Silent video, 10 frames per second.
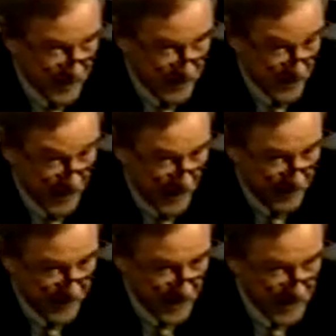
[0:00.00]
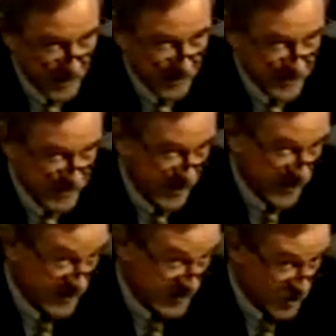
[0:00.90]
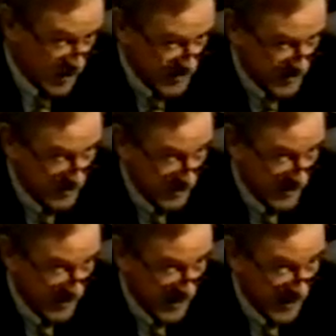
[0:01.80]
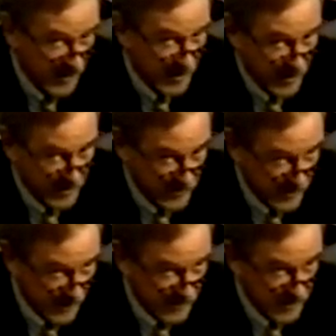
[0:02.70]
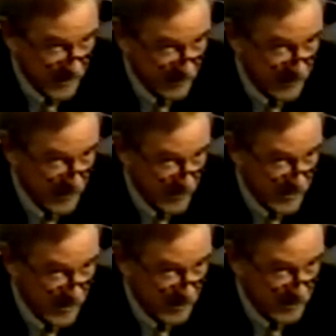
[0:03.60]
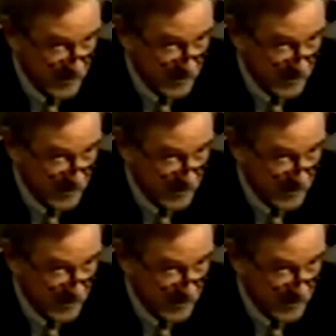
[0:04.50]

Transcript: in having enough space just to put it there and to get and having your seat.